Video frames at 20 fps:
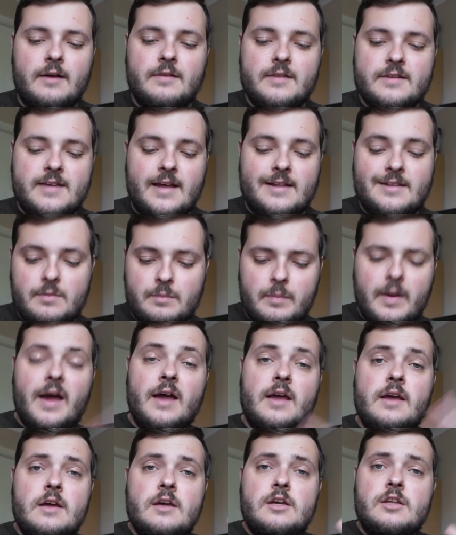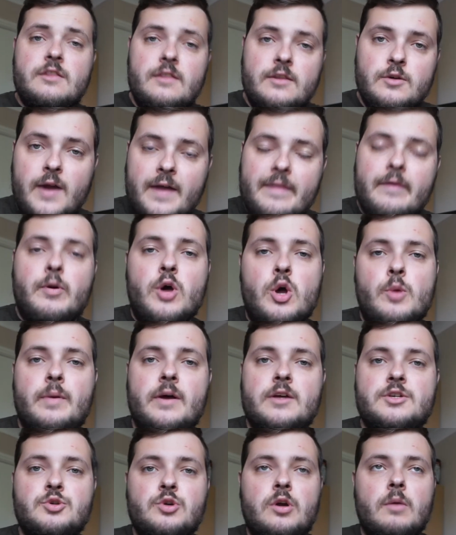out the centre, but you get the
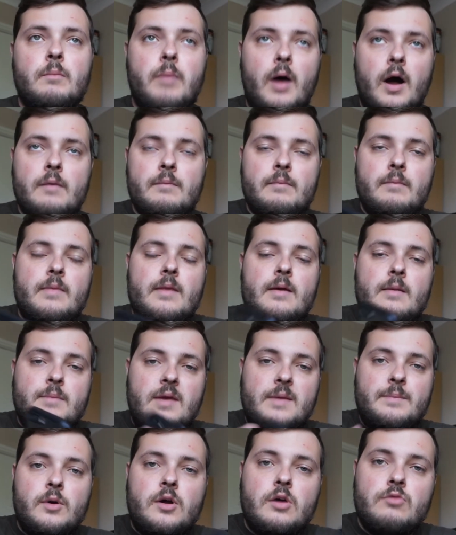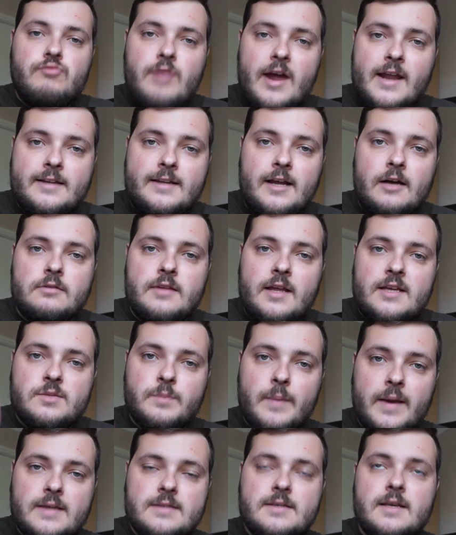purpose. You can people can rent out their
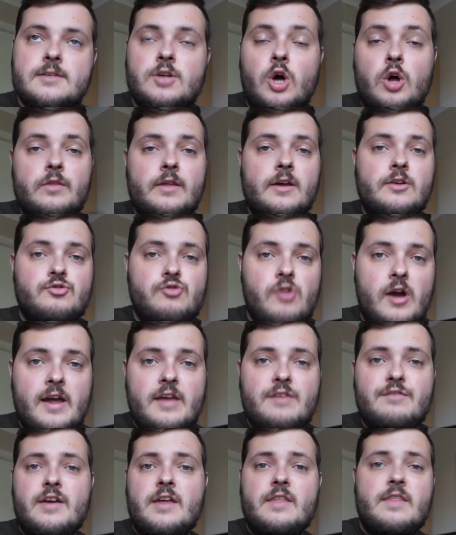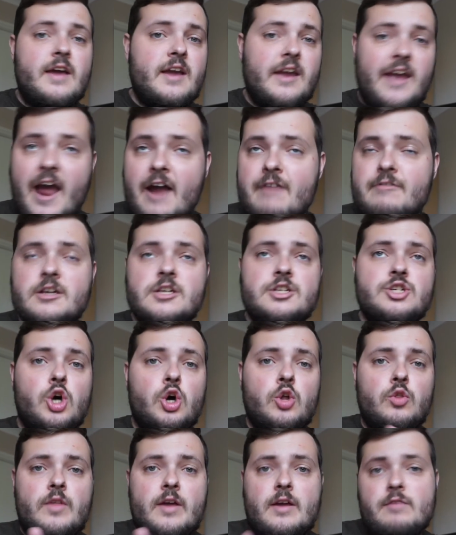spaces on their drive, in their garage,
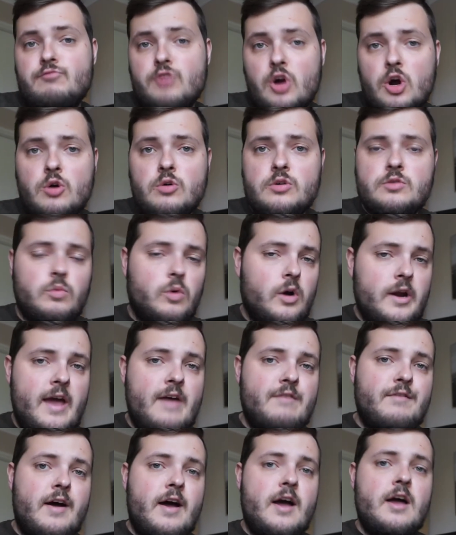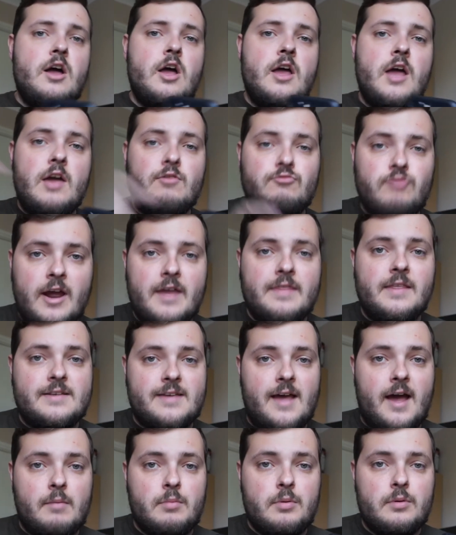on their road, whatever, right in this app.